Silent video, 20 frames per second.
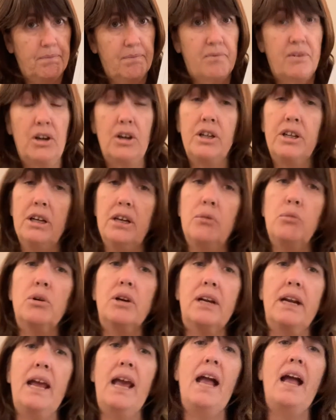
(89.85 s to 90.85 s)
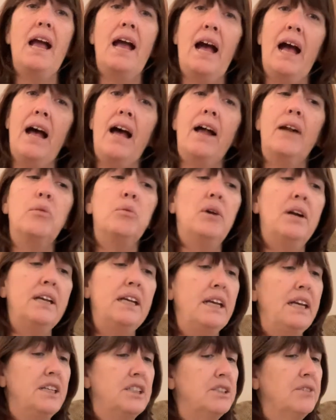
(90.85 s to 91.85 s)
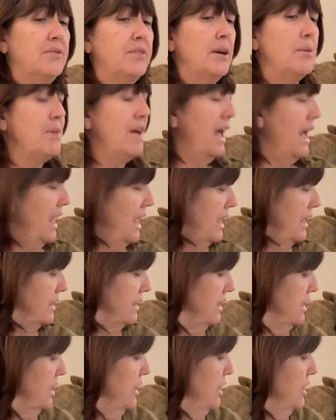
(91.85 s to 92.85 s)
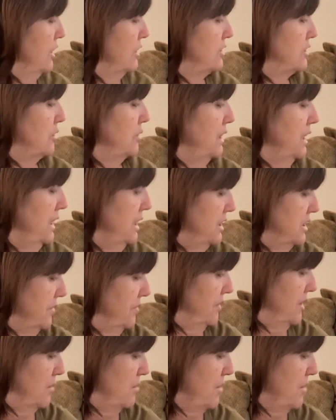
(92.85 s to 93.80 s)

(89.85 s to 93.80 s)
Very good. We're going to add what each of them had. So each of them